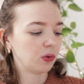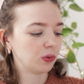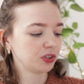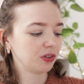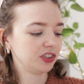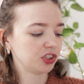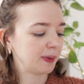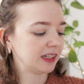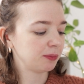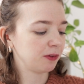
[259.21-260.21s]
Also, it just
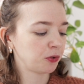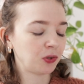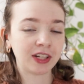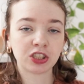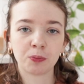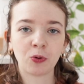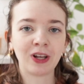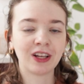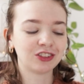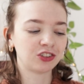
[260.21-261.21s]
makes me feel like
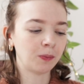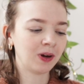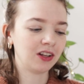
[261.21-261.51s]
spring and summer.